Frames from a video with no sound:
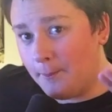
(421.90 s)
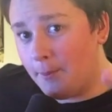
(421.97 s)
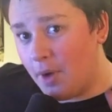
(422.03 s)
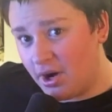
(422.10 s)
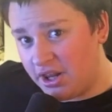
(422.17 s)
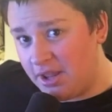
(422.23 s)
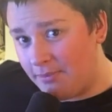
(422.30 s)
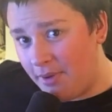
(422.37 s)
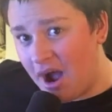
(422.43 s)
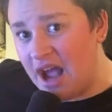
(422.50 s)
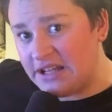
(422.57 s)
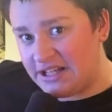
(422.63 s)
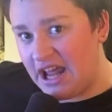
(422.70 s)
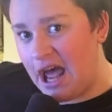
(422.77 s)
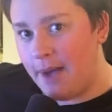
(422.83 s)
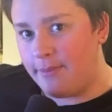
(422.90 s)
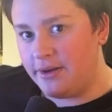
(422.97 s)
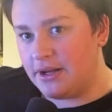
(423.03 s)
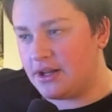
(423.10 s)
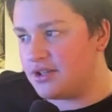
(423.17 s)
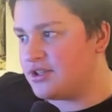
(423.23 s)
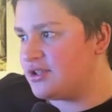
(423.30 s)
Money buys
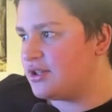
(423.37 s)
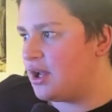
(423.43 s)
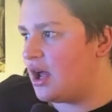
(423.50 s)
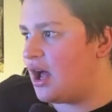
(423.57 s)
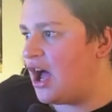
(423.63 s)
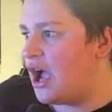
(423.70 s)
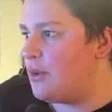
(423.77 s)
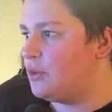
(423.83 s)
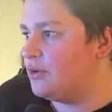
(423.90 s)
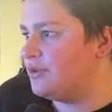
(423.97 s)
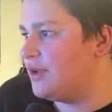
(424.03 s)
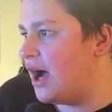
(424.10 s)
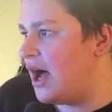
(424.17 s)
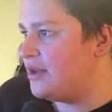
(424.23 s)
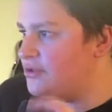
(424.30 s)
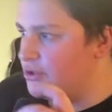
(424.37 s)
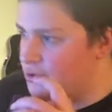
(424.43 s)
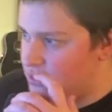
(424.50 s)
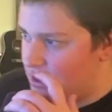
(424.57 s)
happiness. I will not do